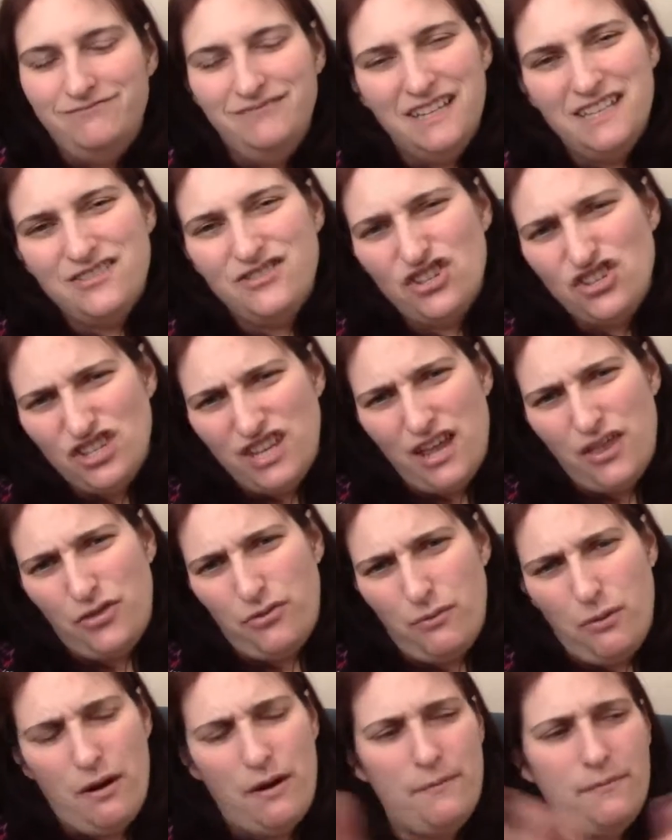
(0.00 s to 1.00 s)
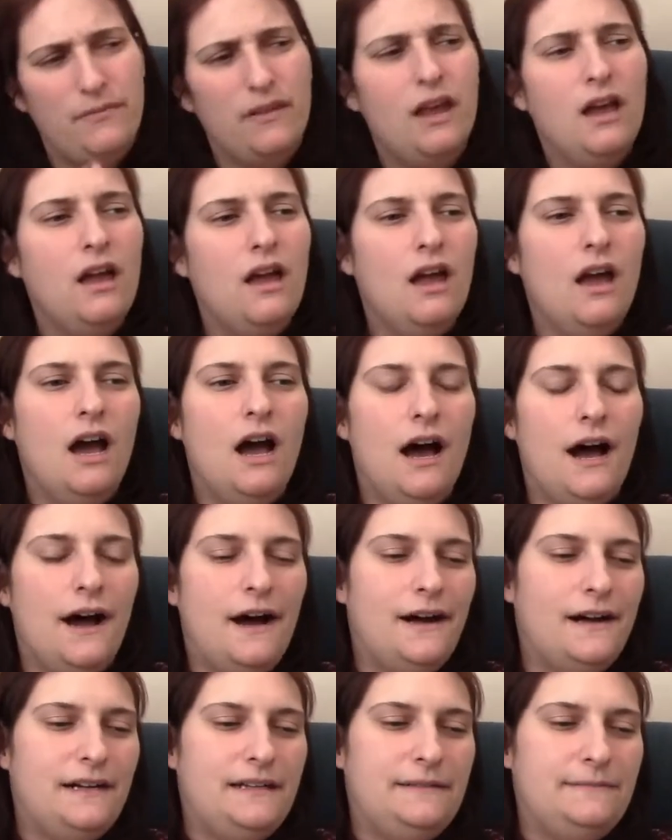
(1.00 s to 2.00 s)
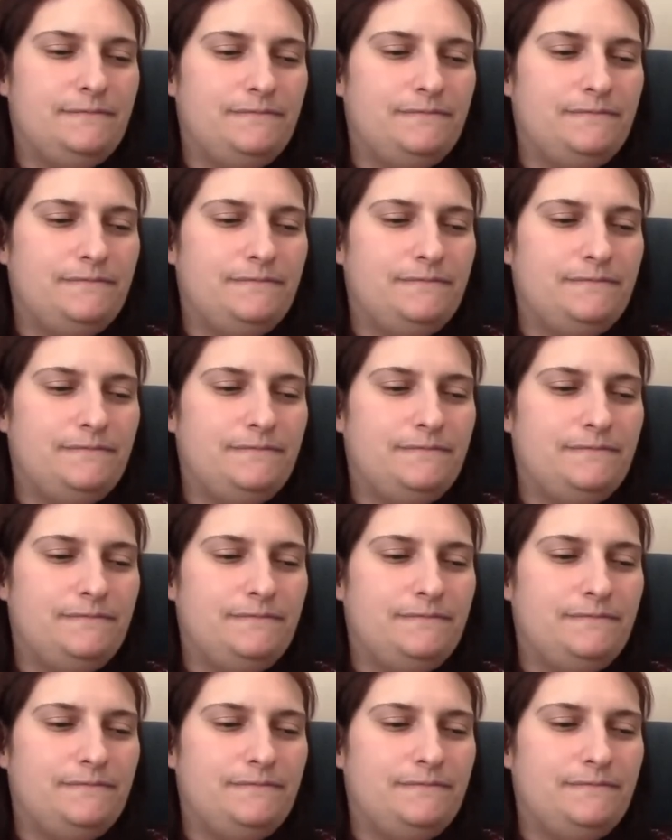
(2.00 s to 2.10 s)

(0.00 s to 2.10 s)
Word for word: Let's just get through it. I